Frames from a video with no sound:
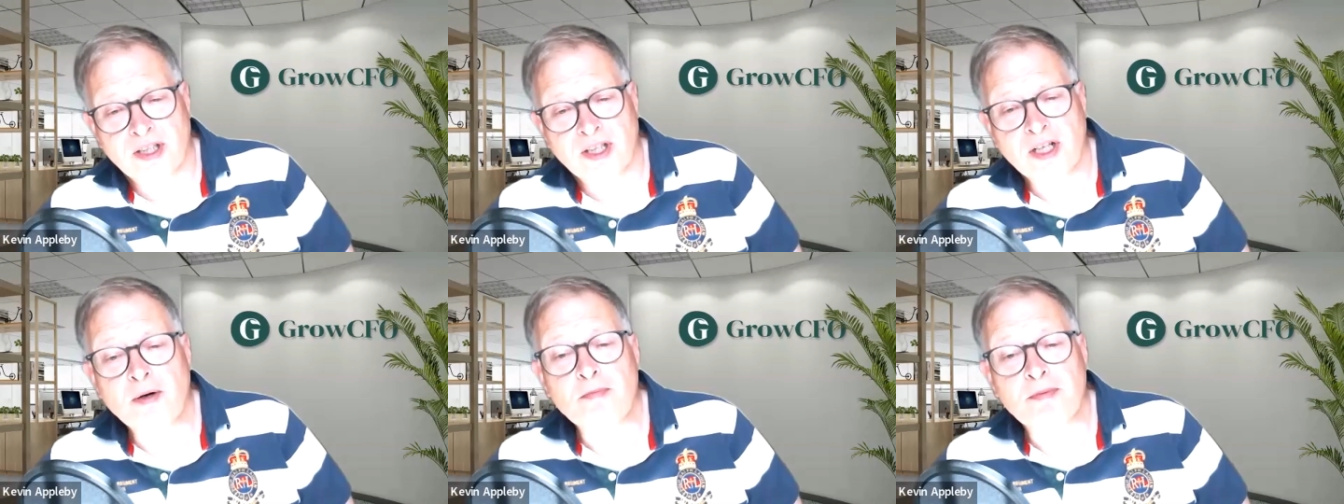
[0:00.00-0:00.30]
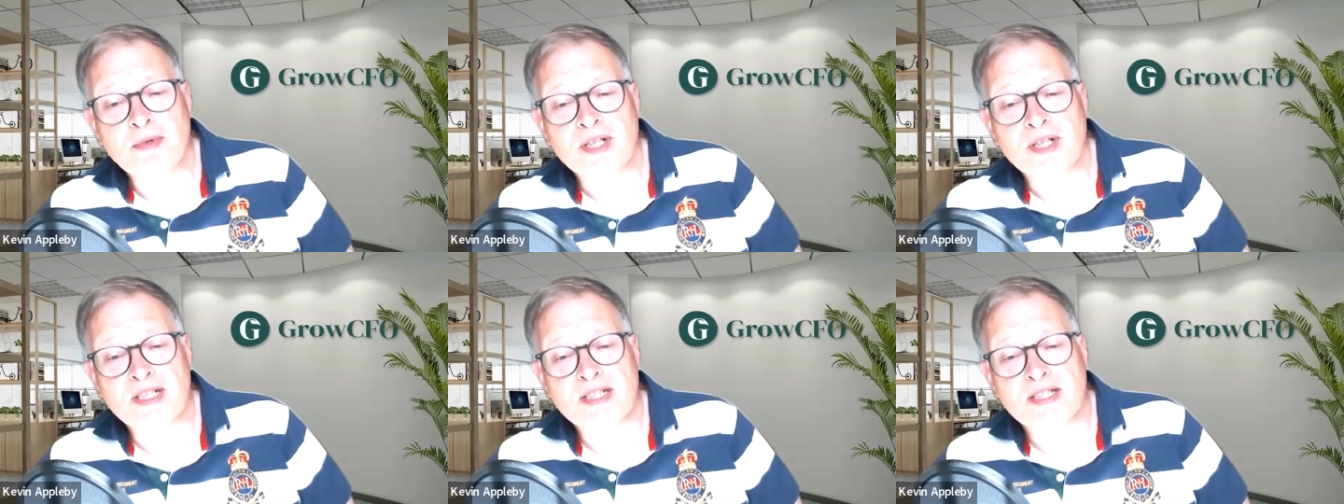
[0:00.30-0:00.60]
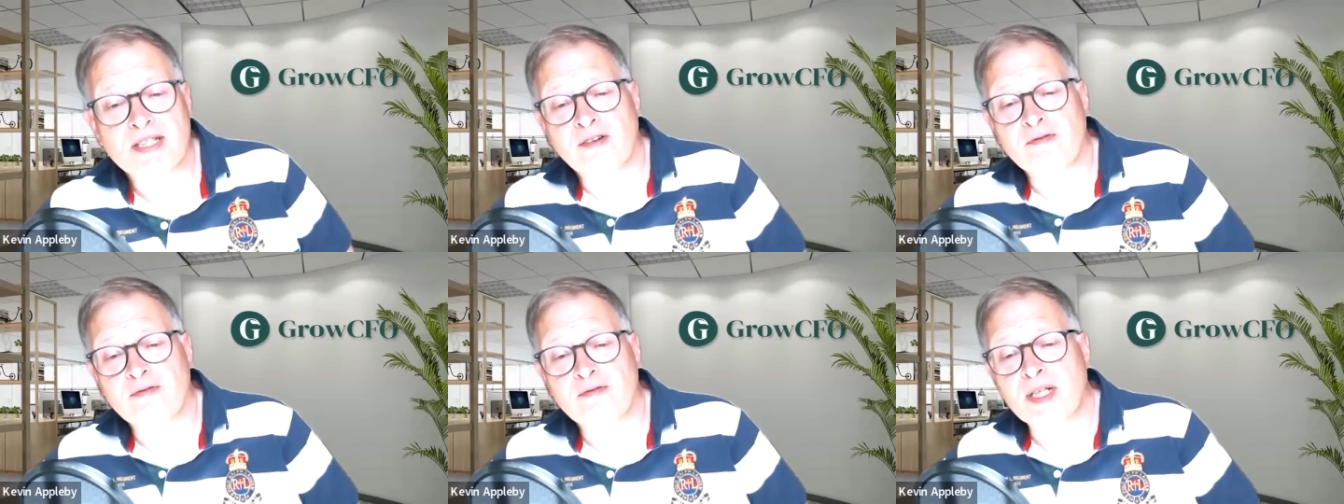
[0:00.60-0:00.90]

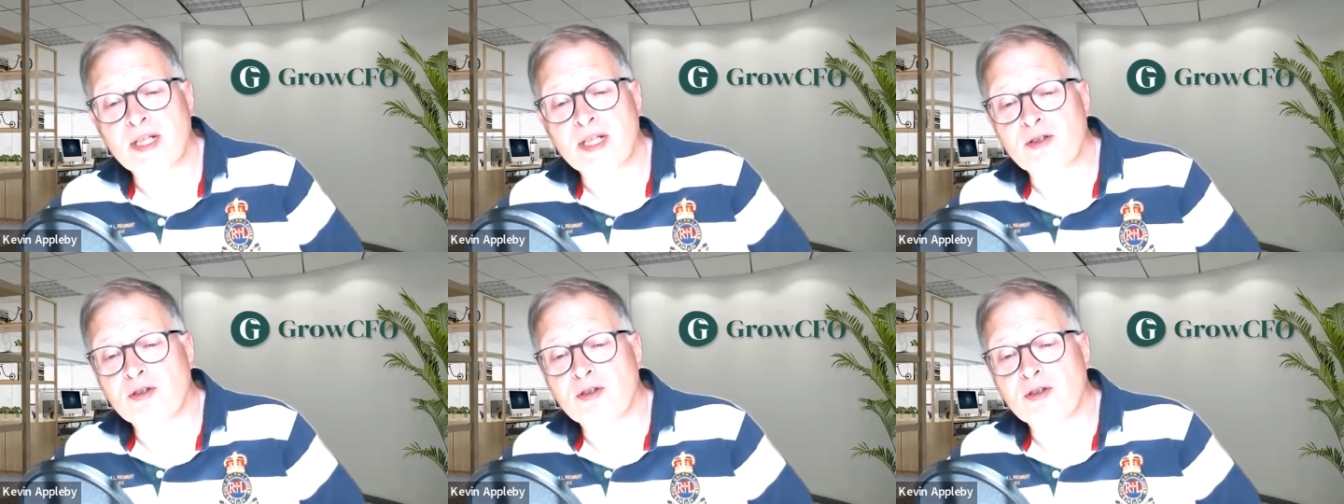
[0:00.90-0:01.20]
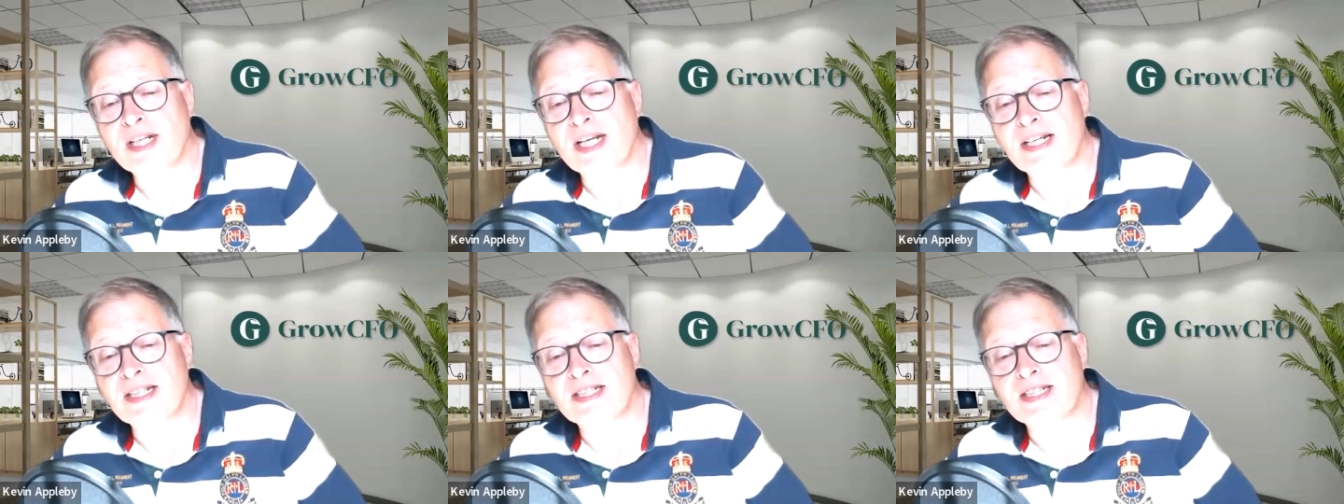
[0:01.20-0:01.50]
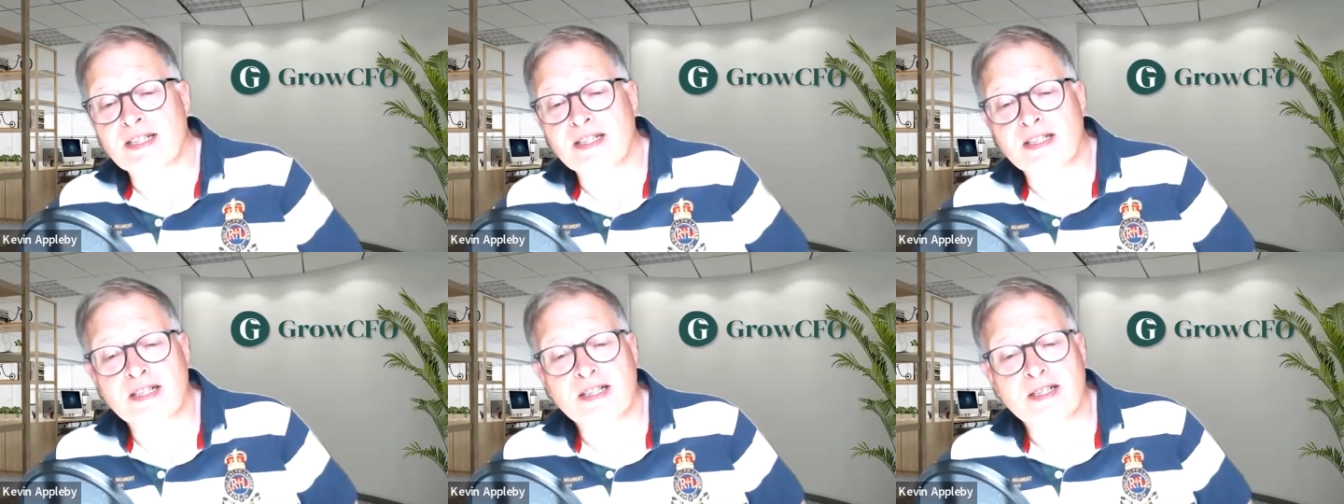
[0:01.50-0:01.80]
companies have been
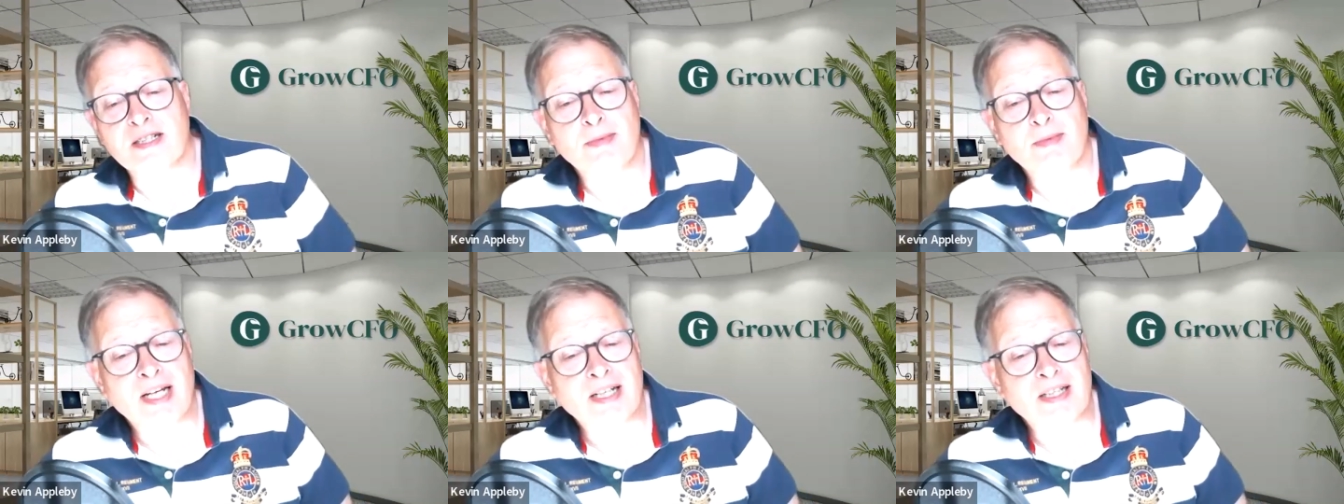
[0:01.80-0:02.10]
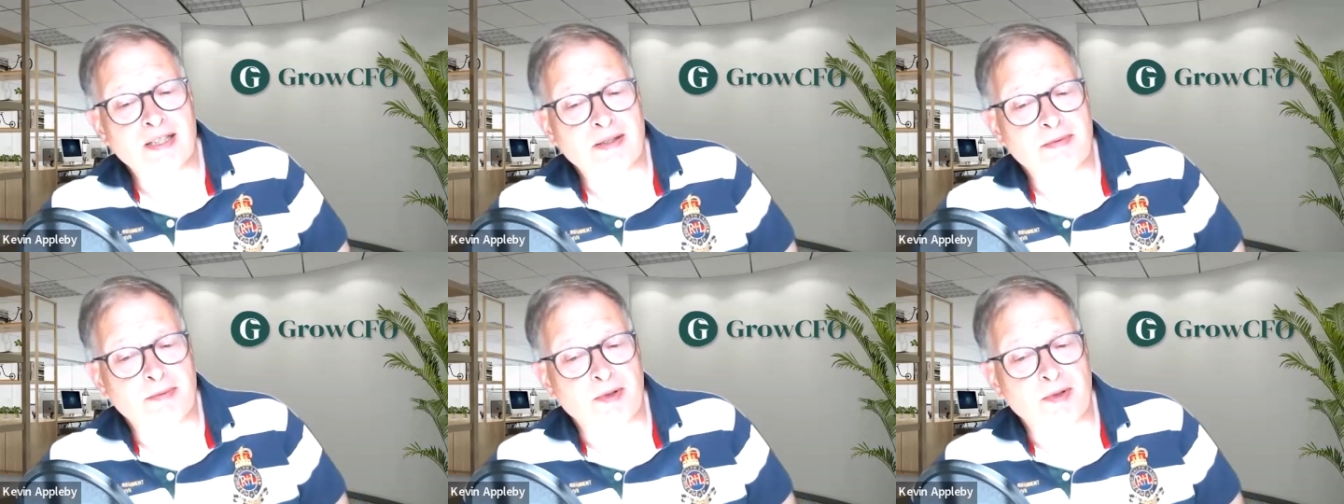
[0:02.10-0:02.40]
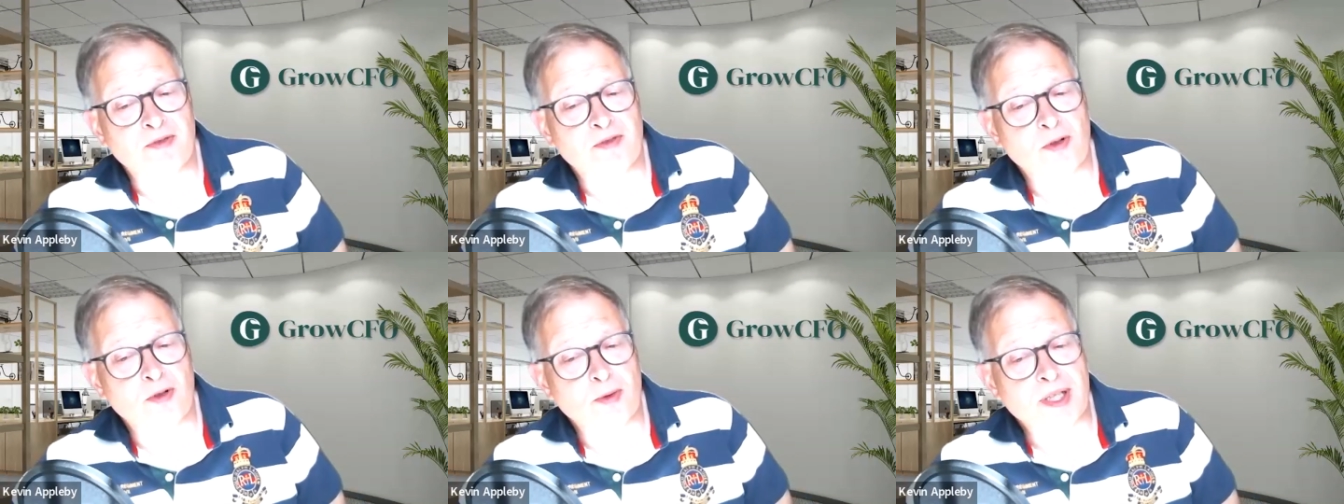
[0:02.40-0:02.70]
creating the demand
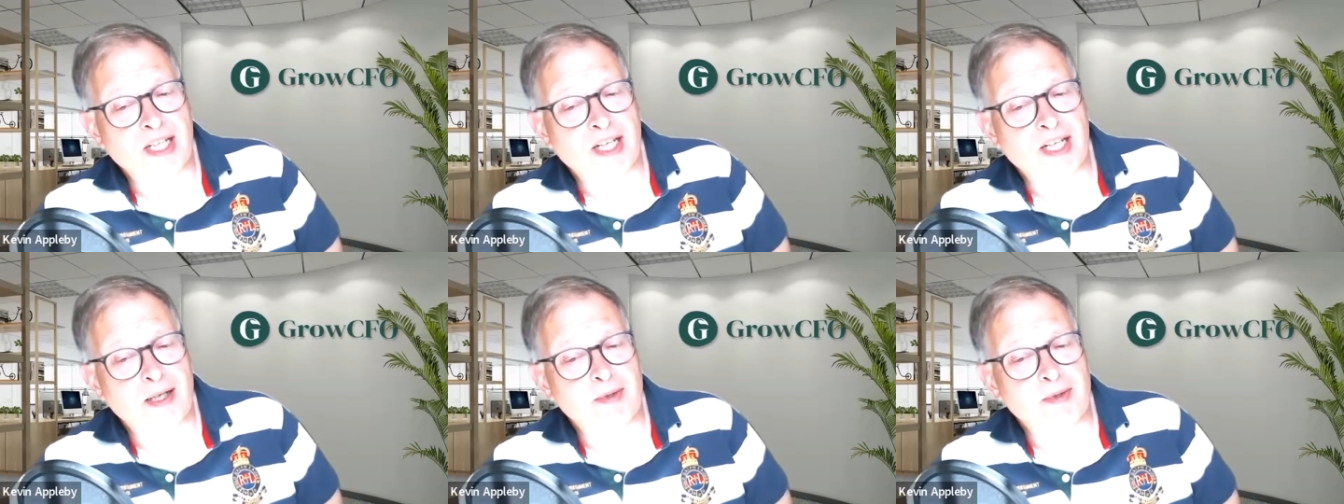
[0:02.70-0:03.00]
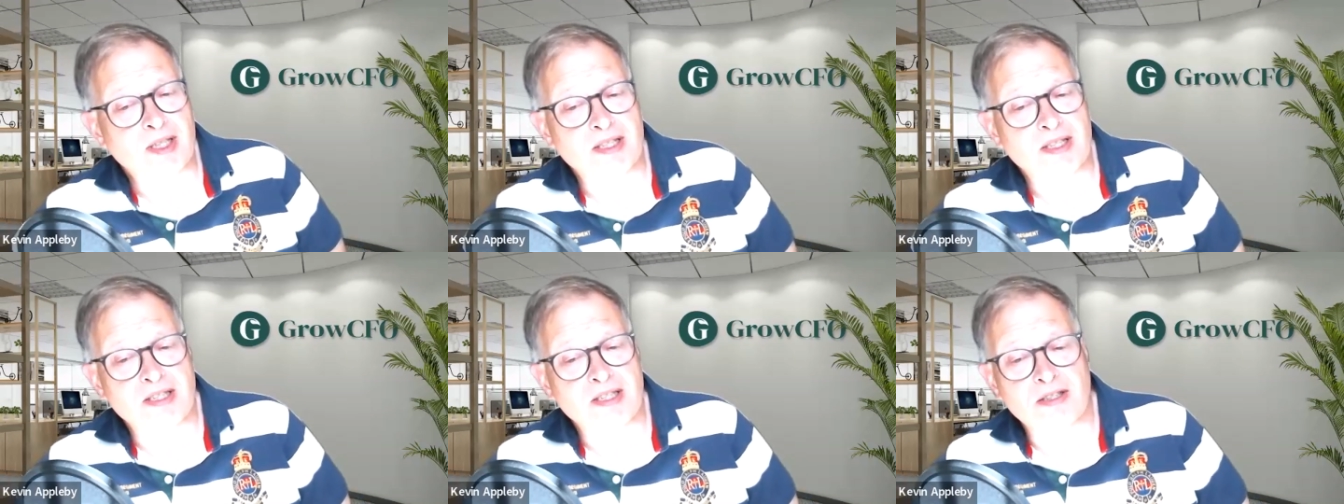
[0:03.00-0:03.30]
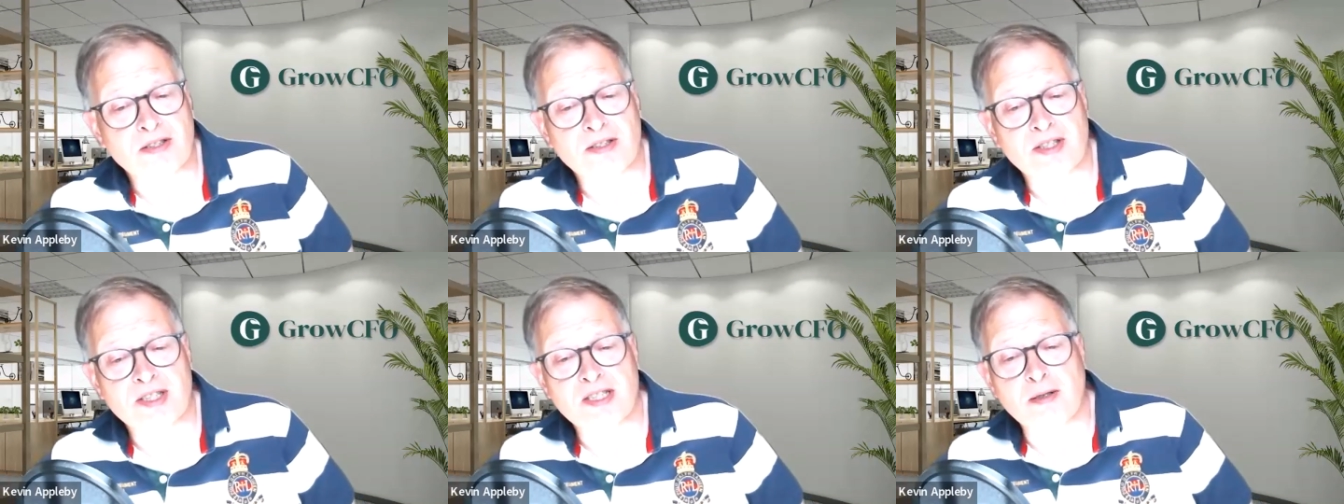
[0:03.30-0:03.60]
before we came into the
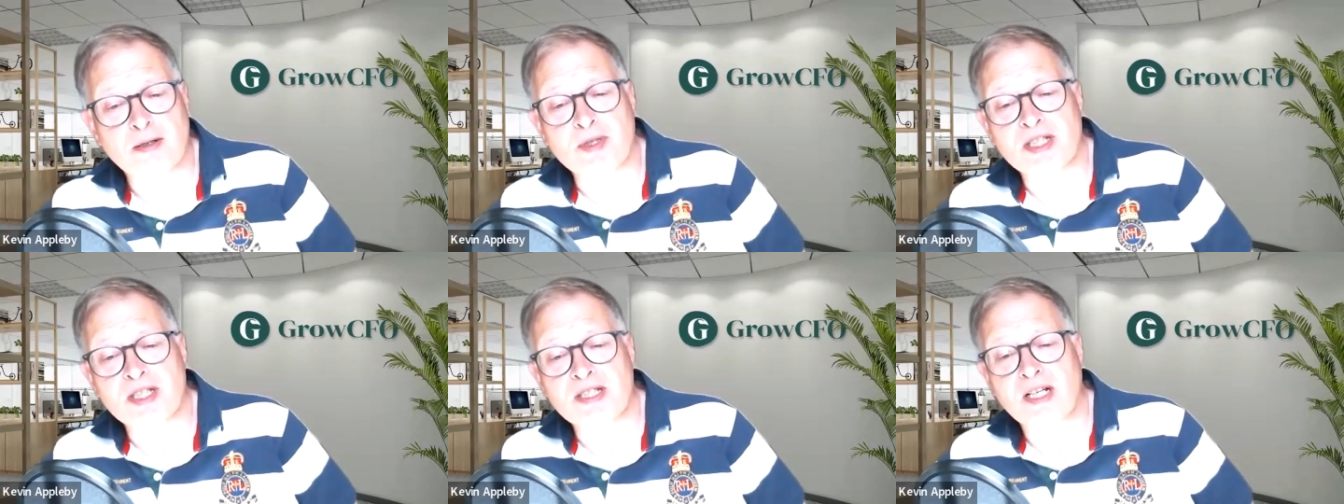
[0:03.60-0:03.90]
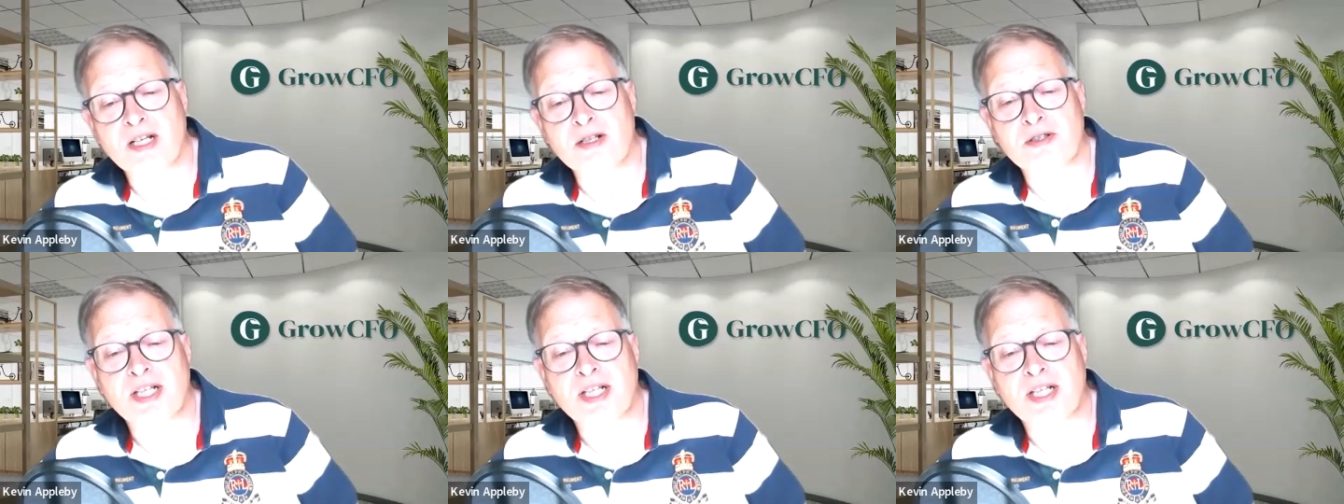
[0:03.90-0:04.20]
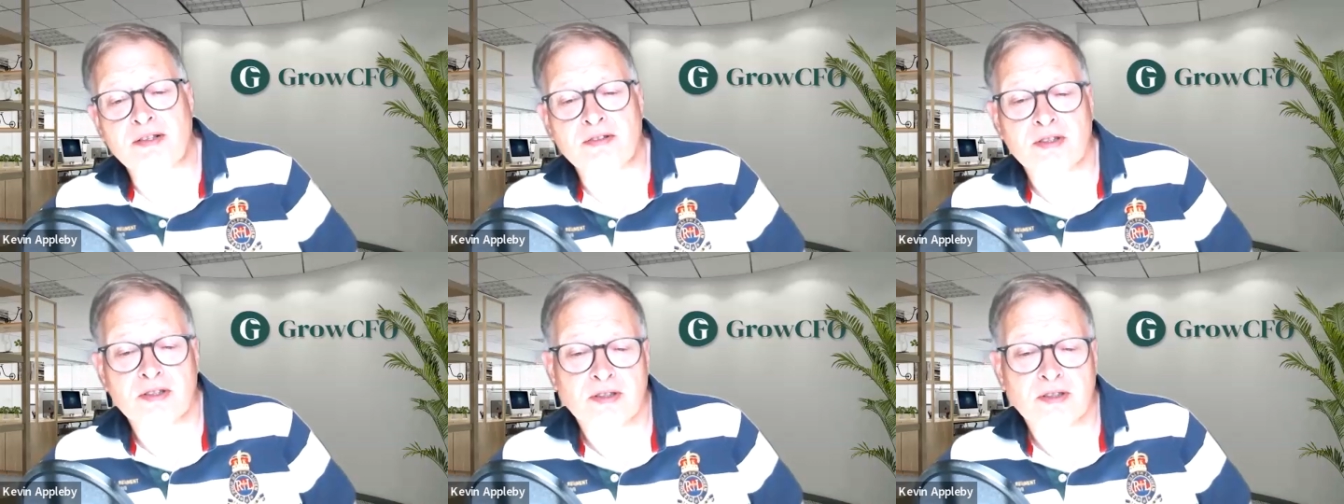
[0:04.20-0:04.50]
sort of summer
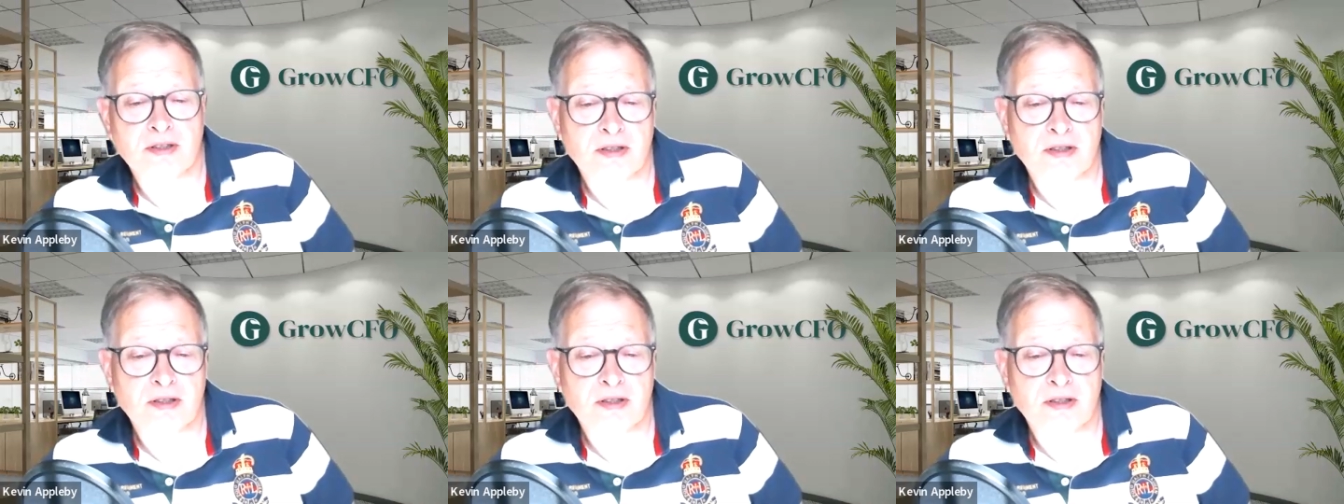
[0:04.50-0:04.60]
slowdown?